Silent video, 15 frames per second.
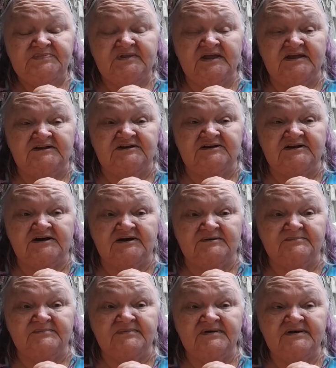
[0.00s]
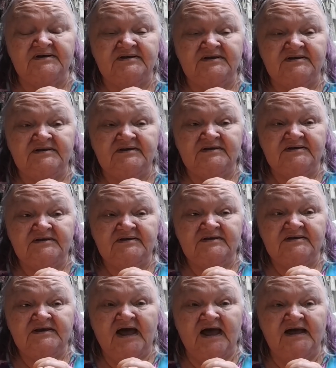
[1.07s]
And
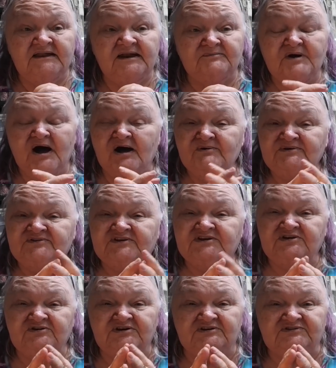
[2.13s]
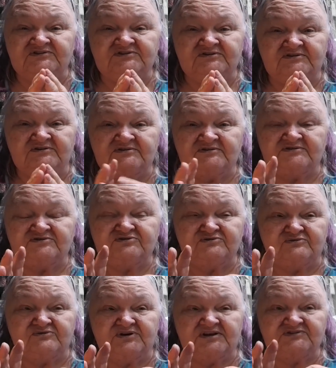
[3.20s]
I'm always curious
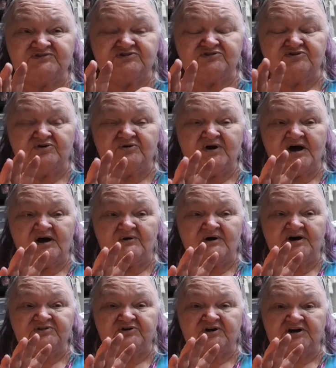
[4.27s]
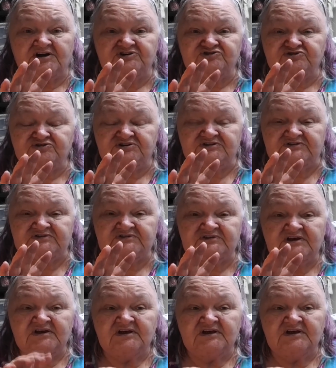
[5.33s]
too as to know how other countries